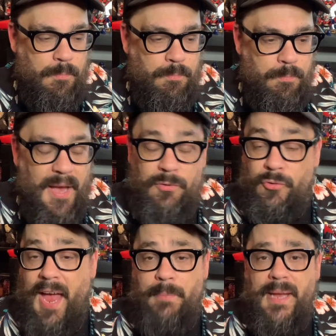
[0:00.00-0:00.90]
Pixel
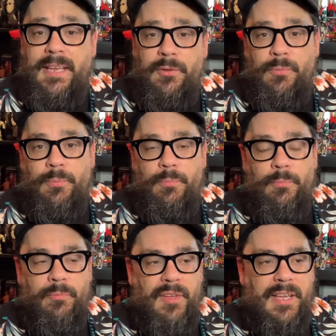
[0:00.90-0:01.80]
Dan made his
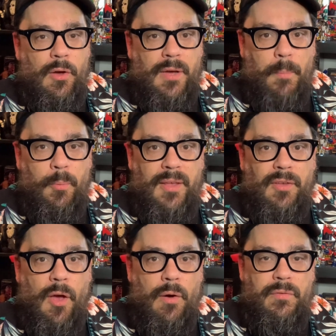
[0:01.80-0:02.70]
video a couple weeks
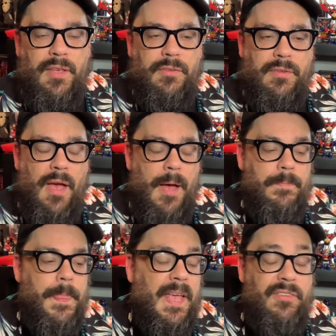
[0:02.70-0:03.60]
ago of his
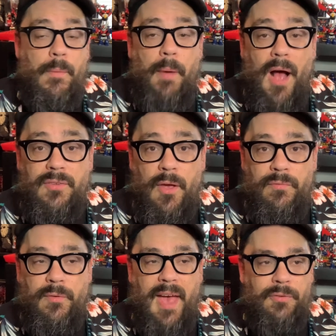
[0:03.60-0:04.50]
unboxing
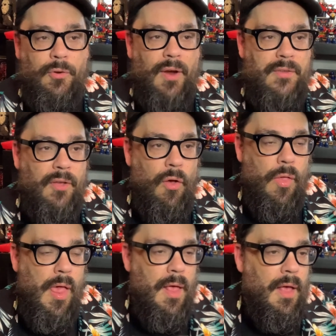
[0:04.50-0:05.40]
of Castle
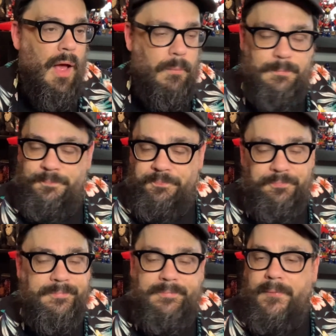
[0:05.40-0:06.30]
Grayskull,
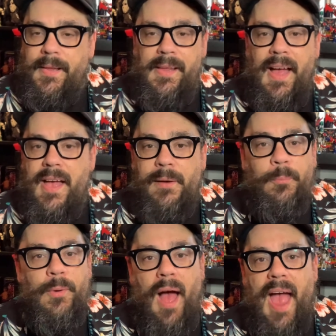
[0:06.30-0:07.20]

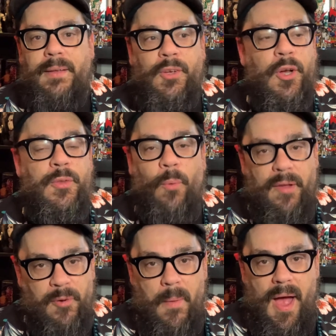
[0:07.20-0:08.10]
I couldn't
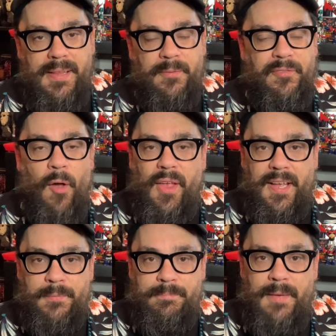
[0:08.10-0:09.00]
wait for mine. It felt like
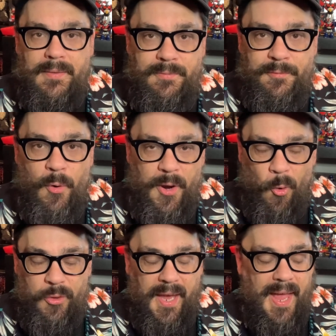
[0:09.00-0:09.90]
a
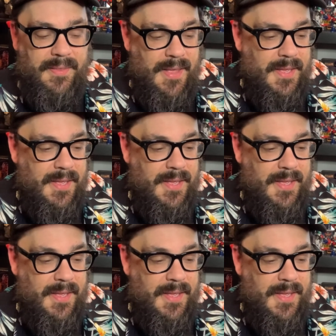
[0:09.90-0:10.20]
4-year-old again.